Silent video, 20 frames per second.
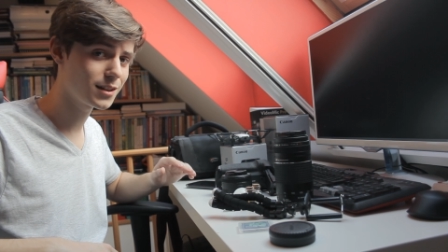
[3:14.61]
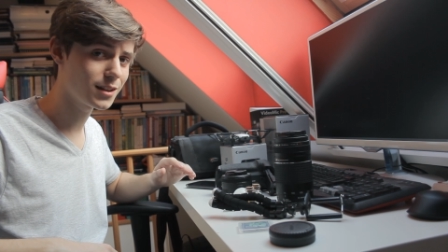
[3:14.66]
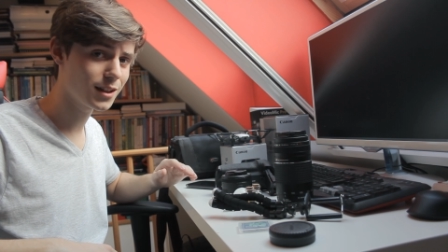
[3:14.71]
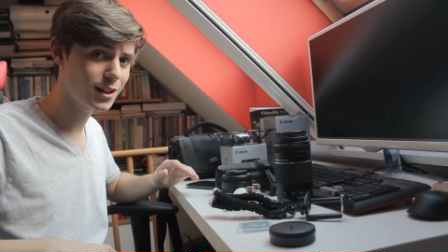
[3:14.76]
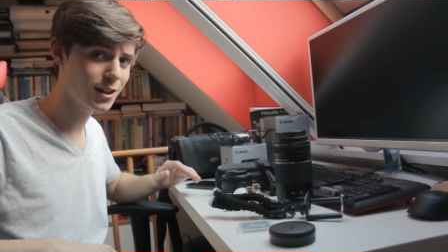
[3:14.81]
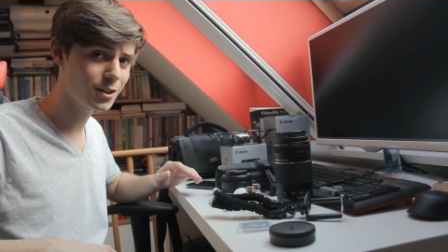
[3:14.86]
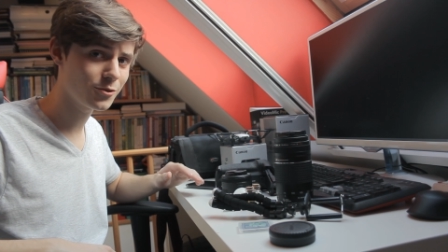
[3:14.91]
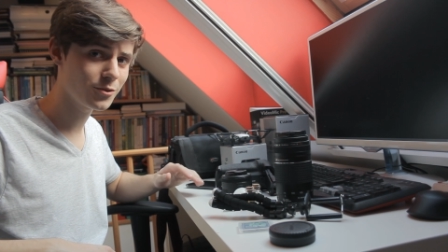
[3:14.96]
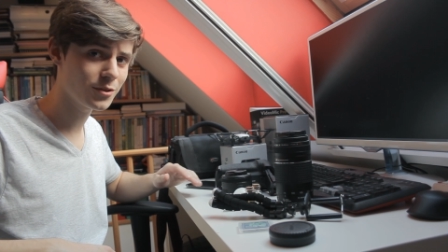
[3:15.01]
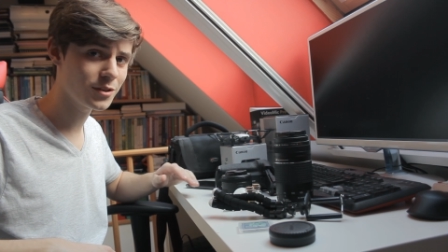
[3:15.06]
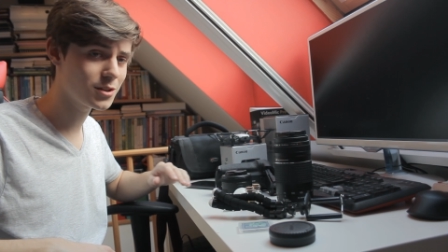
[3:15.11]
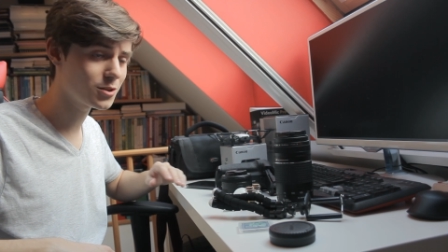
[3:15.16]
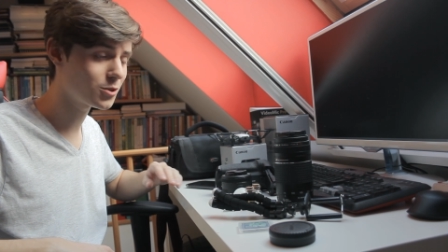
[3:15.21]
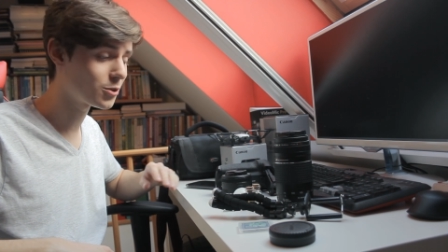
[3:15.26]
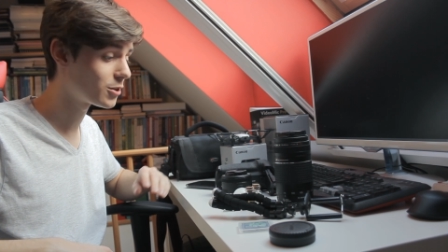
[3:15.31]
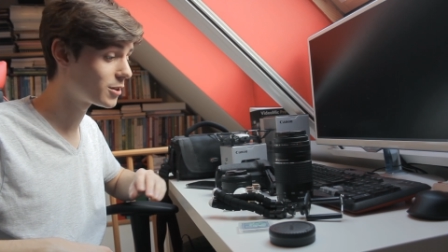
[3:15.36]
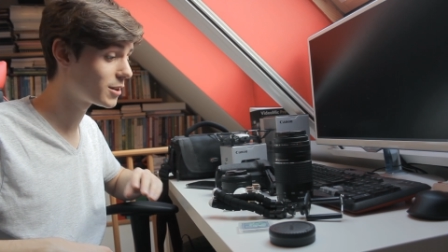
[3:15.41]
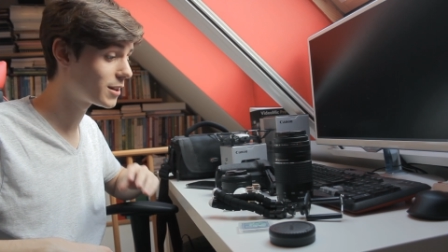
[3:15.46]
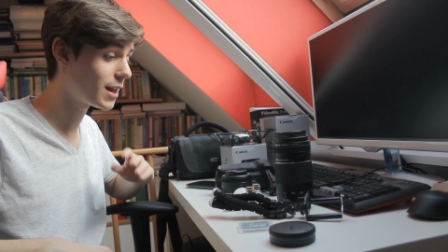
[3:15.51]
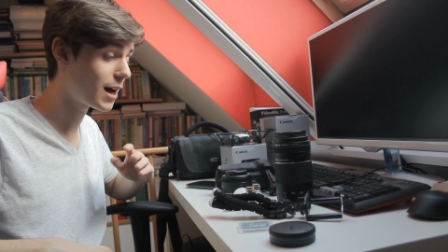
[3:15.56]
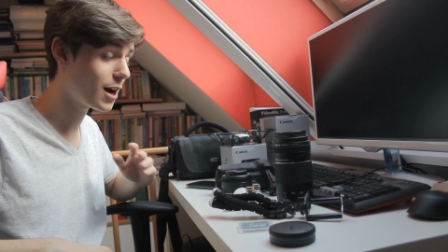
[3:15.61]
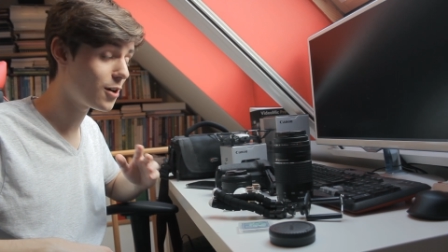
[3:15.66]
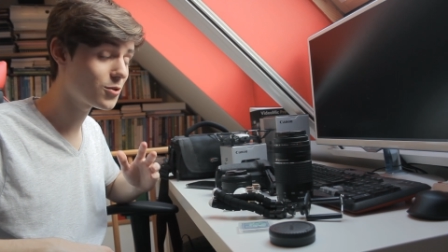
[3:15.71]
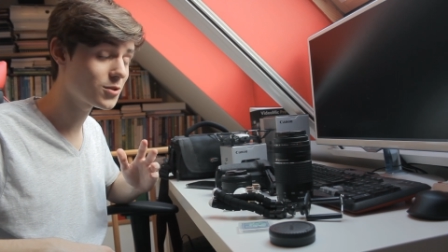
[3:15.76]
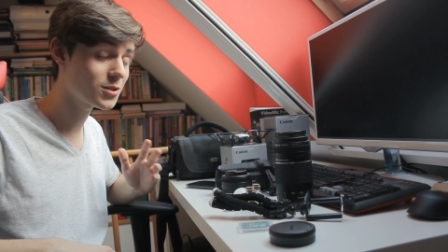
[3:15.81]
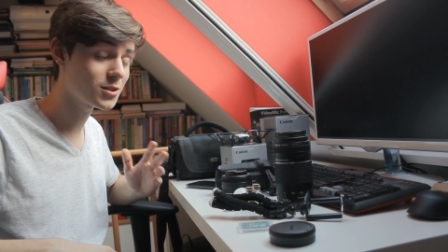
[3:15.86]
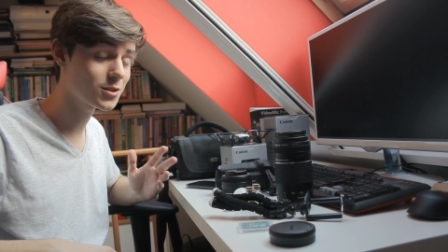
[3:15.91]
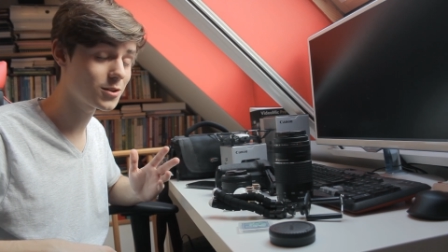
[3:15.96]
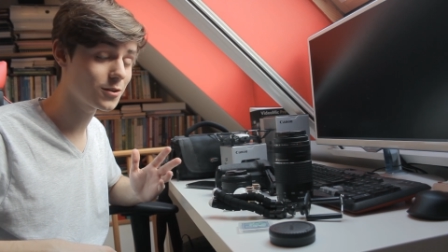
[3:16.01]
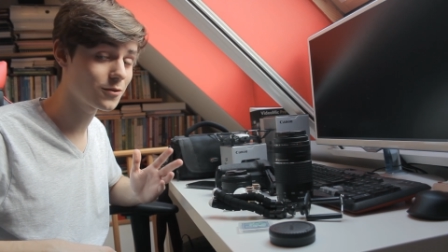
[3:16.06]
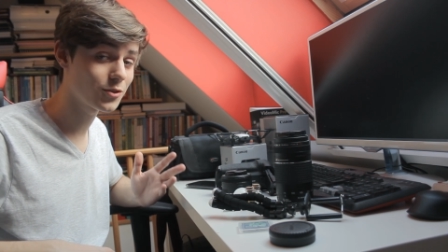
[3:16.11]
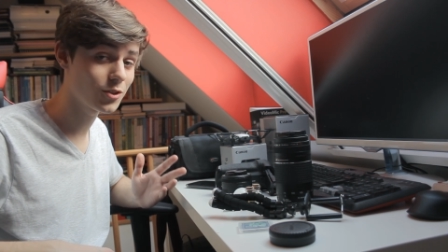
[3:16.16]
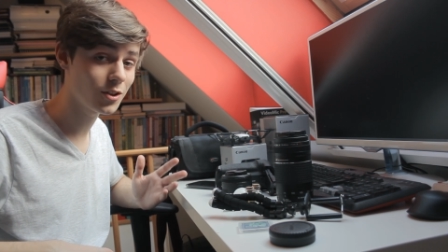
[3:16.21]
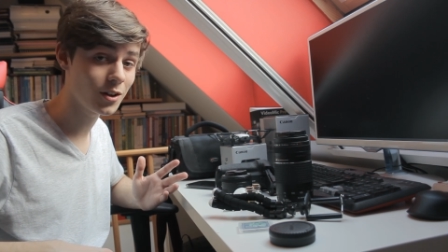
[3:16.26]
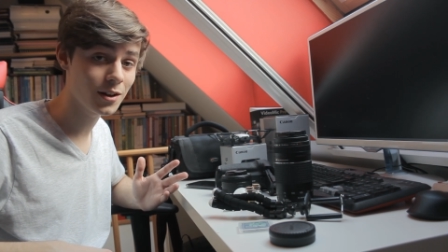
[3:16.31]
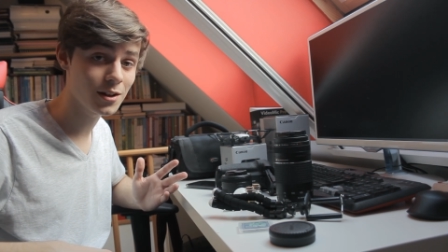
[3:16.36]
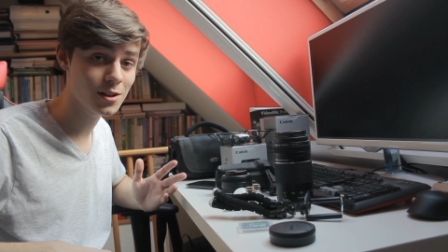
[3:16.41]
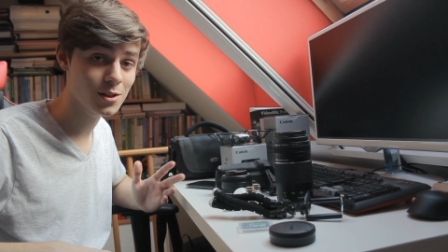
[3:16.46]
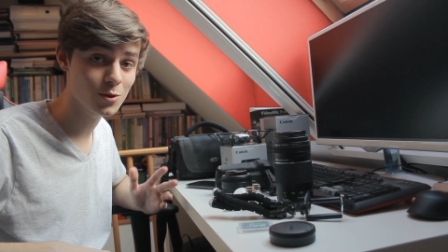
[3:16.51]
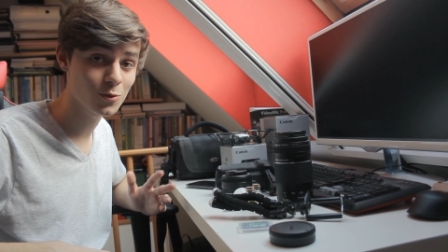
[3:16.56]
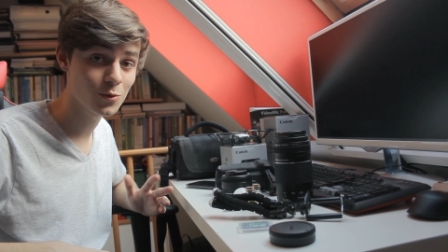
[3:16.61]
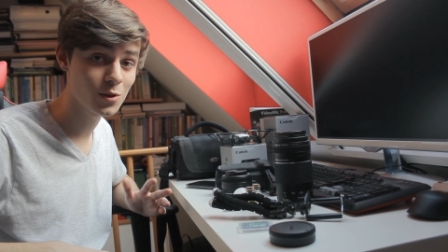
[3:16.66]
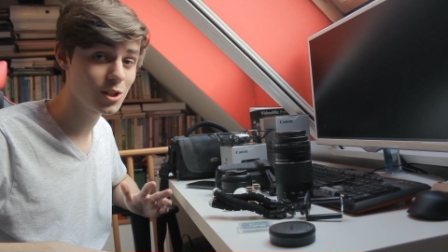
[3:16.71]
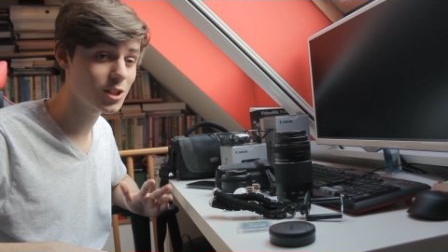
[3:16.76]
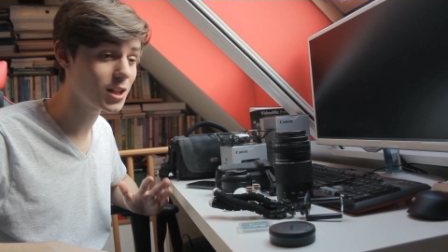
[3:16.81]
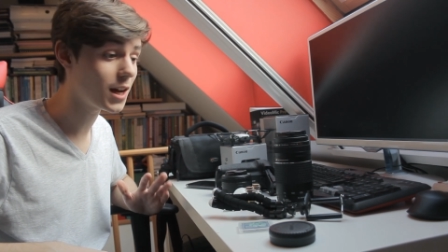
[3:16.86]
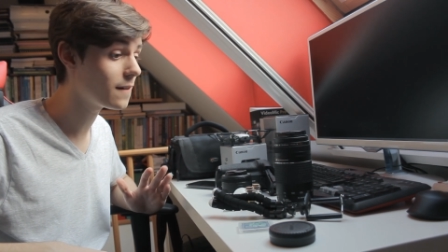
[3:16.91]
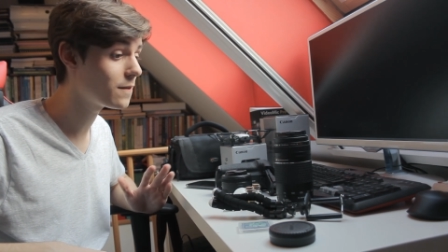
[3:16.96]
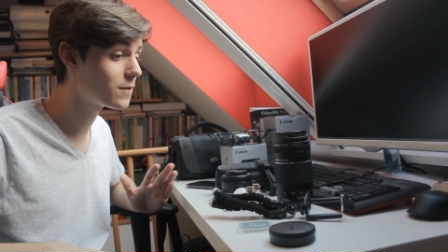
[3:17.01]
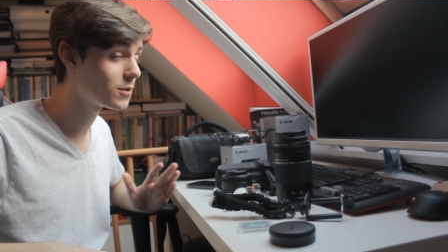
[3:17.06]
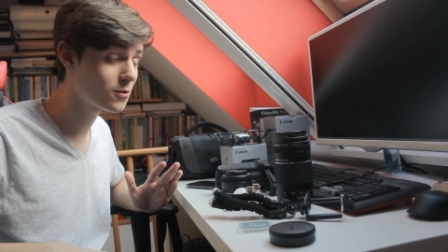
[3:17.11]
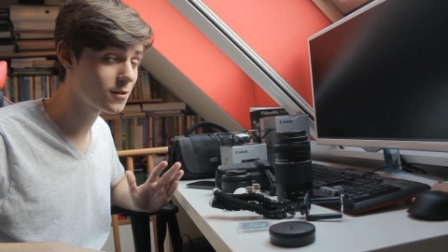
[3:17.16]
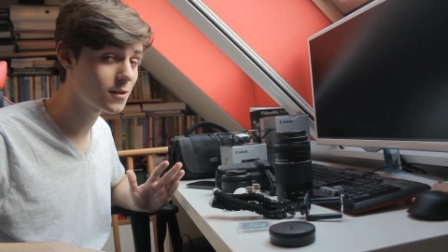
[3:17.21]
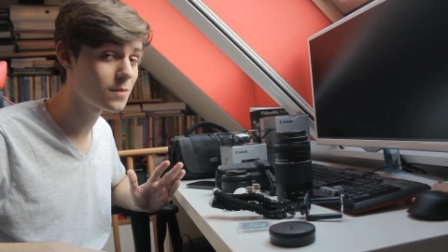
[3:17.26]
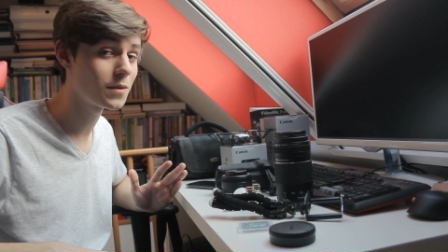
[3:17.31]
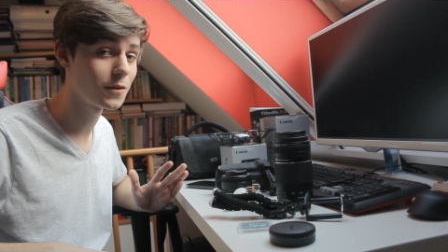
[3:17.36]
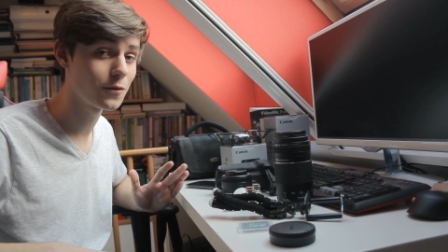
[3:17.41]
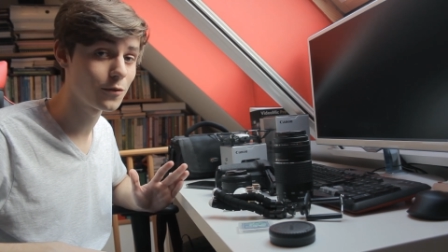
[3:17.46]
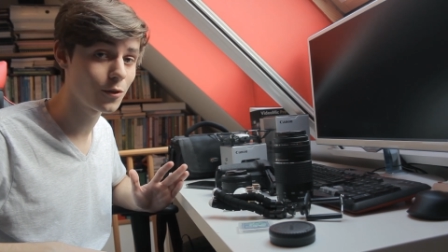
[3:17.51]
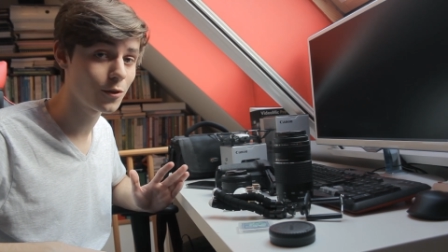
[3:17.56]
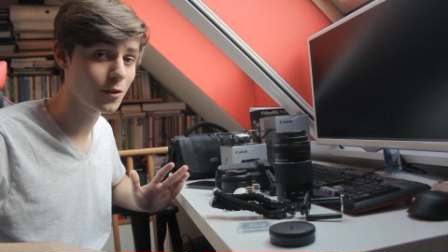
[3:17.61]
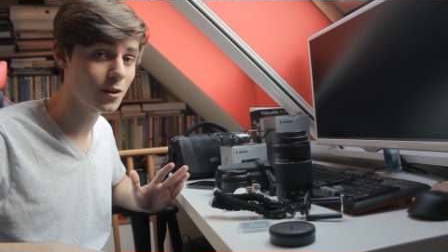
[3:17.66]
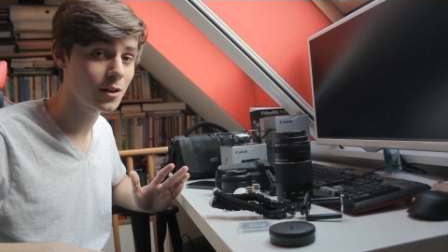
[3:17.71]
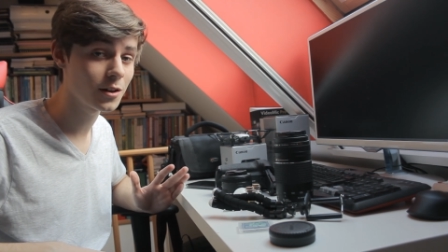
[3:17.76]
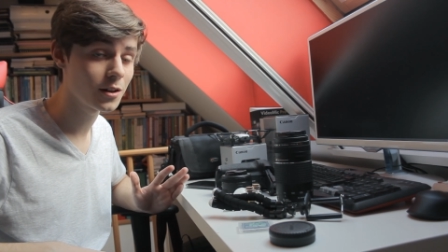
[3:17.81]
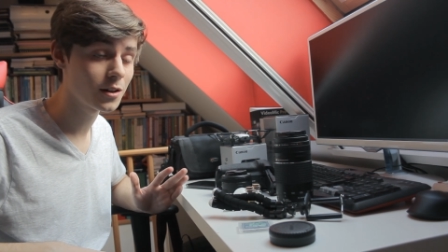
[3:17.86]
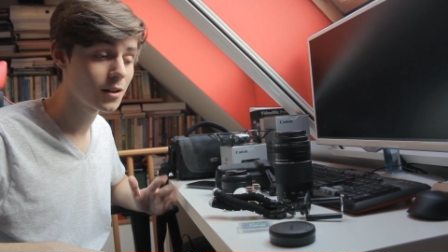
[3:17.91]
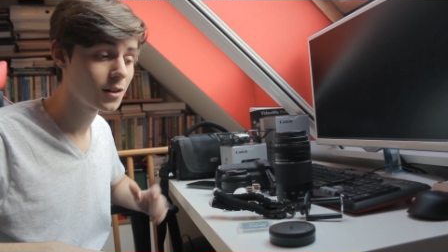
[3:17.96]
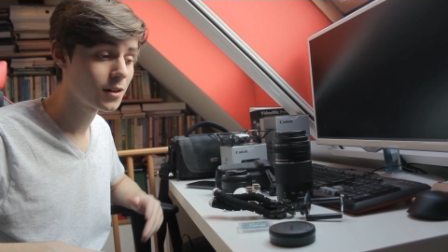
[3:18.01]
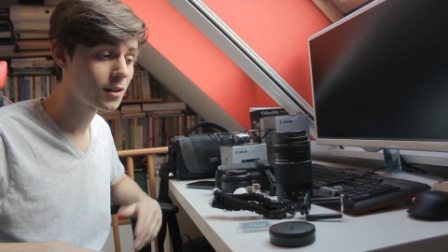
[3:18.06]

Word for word: hundreds or thousands of dollars which I've used before